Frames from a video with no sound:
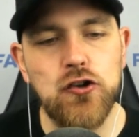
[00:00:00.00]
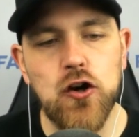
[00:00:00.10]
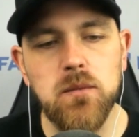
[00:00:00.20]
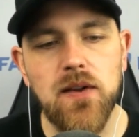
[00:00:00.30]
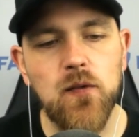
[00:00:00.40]

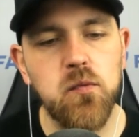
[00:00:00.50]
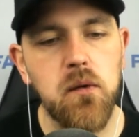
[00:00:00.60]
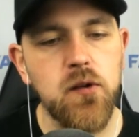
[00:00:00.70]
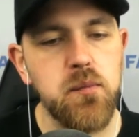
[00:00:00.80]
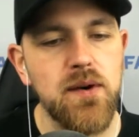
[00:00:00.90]
terms at
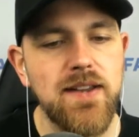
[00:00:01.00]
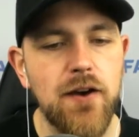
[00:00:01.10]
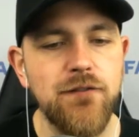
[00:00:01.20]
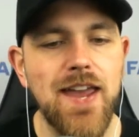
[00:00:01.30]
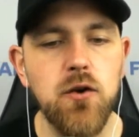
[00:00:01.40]

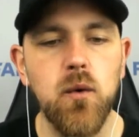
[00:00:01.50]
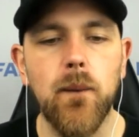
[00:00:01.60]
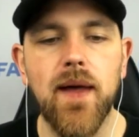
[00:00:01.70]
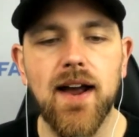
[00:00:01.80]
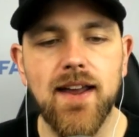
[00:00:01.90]

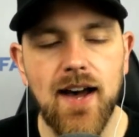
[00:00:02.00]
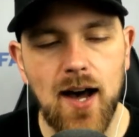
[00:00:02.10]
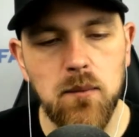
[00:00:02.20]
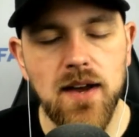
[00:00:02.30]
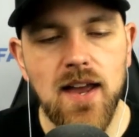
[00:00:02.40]

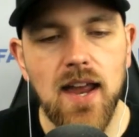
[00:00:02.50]
sportsbook.fanduel.com.